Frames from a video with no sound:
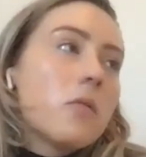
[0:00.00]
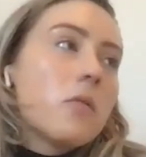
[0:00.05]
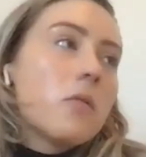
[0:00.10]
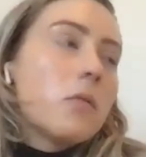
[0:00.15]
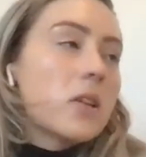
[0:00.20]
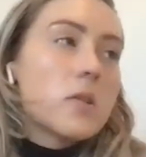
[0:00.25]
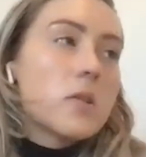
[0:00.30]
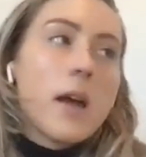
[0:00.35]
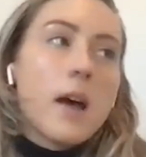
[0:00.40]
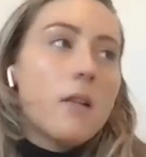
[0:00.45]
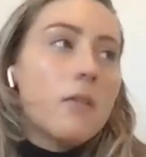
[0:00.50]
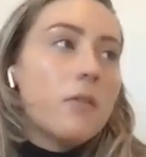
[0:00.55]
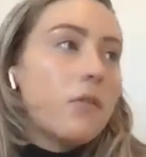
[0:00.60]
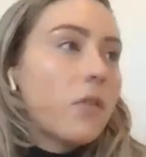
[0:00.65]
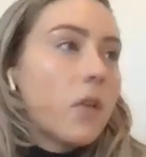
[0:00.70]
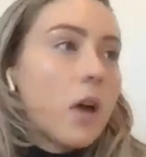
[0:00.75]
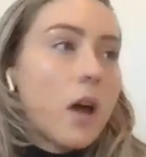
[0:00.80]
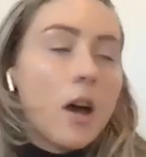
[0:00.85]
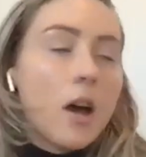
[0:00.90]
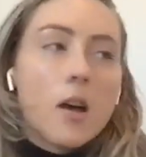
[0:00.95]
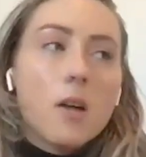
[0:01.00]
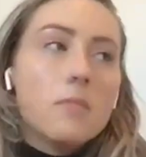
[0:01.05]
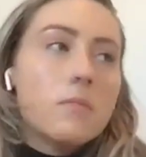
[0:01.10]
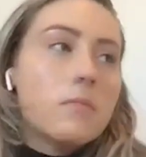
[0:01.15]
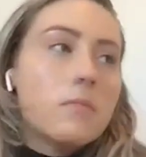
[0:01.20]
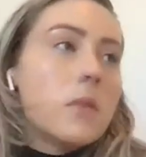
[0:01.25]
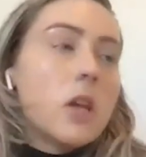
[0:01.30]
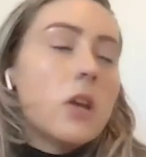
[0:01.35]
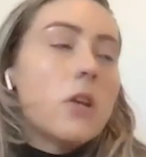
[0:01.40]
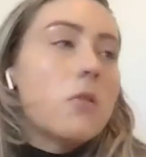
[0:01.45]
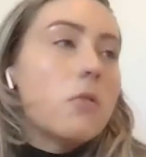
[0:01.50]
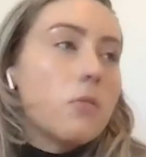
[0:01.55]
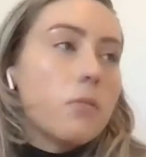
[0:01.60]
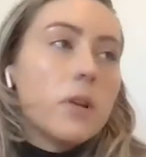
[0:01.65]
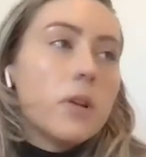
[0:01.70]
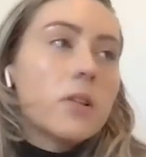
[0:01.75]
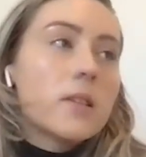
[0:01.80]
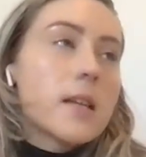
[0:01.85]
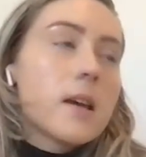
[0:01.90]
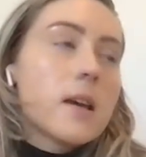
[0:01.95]
And we also have,
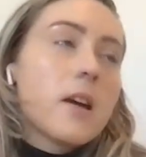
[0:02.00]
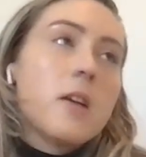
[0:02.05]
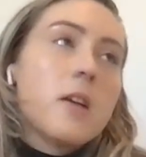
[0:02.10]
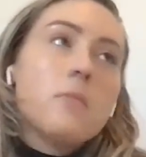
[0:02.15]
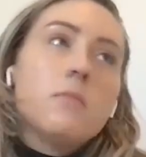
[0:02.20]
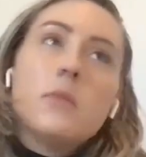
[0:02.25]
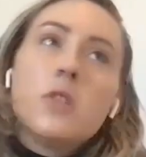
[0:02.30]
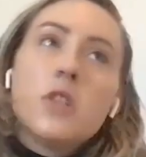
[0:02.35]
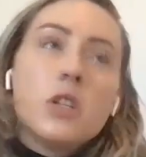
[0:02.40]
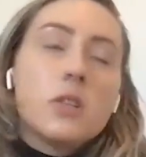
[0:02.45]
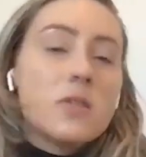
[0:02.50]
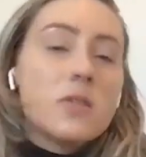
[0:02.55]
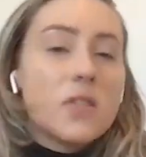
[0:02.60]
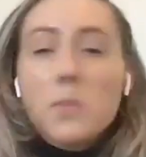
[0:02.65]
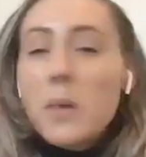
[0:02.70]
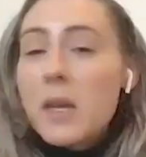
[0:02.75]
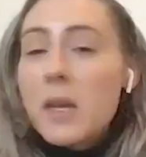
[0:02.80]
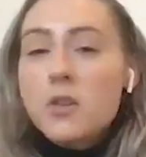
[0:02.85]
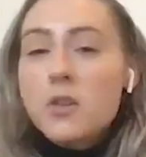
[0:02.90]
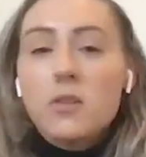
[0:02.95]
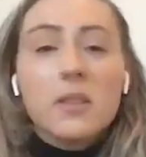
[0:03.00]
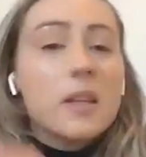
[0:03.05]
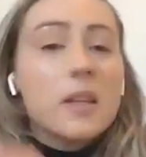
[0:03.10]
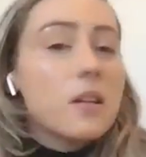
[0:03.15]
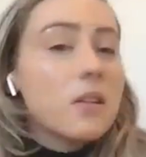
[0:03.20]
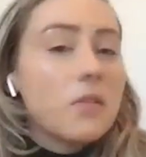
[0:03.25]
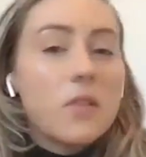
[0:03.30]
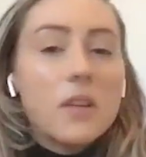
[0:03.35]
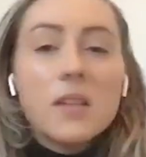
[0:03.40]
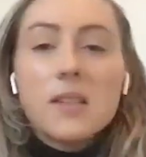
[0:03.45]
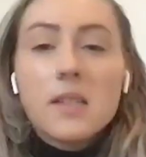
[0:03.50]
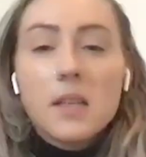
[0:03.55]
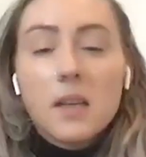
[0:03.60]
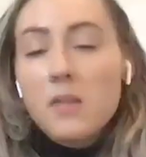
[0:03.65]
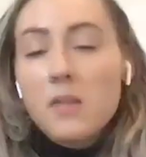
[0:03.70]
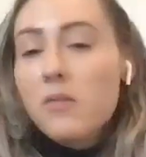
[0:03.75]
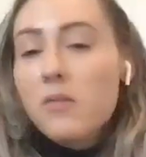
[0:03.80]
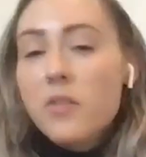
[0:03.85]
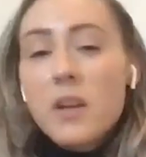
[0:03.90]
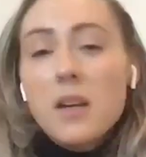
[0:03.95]
real-time geospatial data feeds that
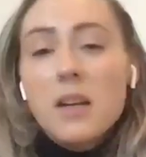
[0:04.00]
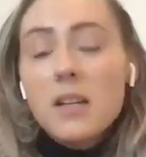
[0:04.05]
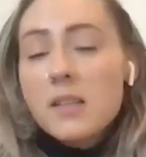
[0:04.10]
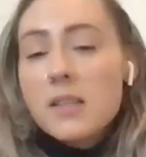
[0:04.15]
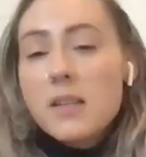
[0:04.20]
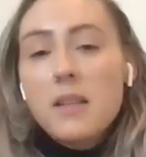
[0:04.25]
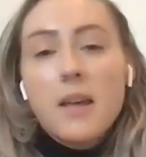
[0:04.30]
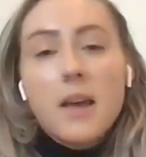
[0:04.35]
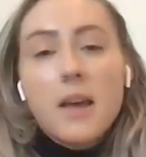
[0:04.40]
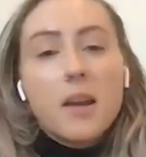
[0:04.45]
can feed into